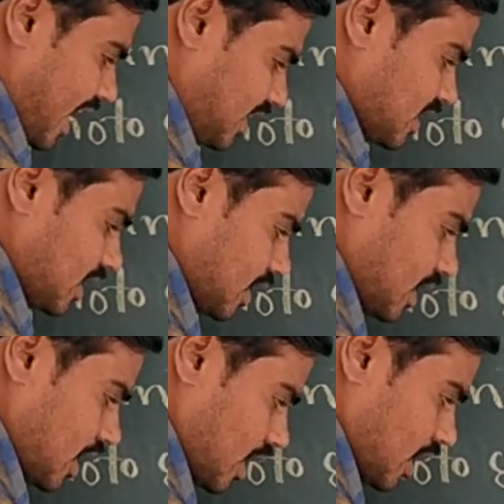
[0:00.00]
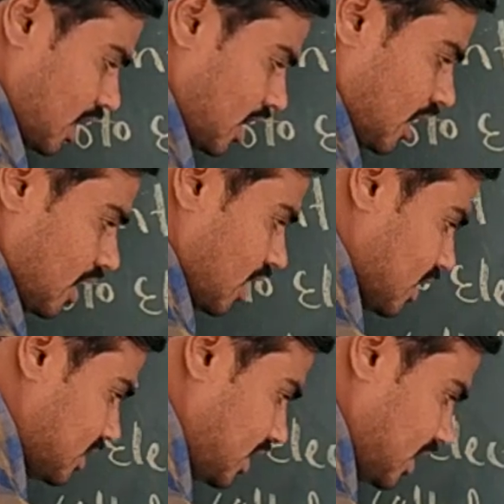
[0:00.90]
that
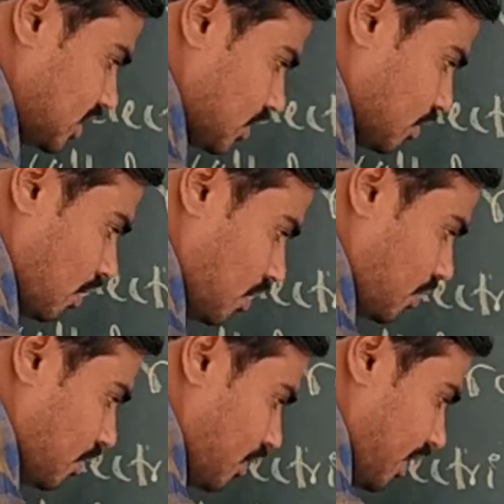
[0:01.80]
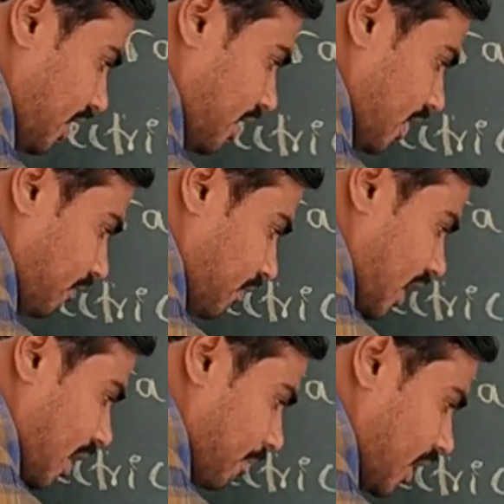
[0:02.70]
C is equal to F
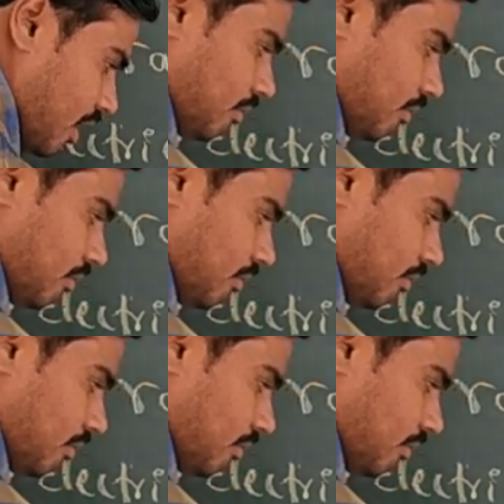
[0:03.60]
lambda.